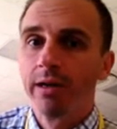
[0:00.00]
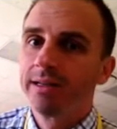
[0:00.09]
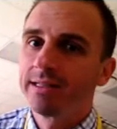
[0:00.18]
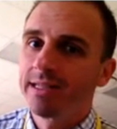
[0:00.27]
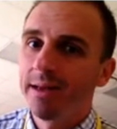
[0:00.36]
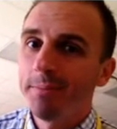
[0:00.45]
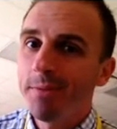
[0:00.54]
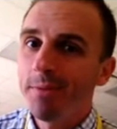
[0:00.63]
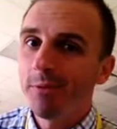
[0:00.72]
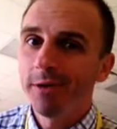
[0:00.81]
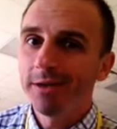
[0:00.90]
Some
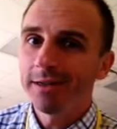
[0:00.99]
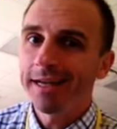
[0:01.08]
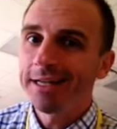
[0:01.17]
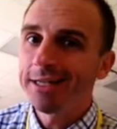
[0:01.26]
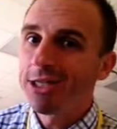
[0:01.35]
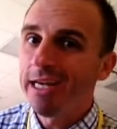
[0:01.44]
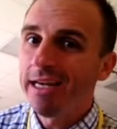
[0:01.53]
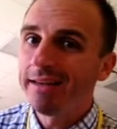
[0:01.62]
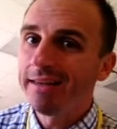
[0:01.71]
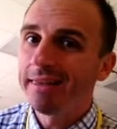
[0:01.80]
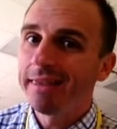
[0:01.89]
people want to kind of
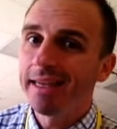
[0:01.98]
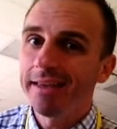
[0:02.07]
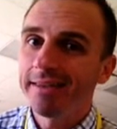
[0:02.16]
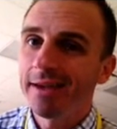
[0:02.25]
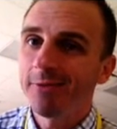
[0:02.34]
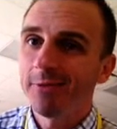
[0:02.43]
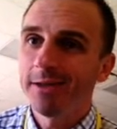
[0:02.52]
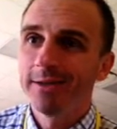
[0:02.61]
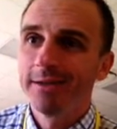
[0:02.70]
cheat and think they want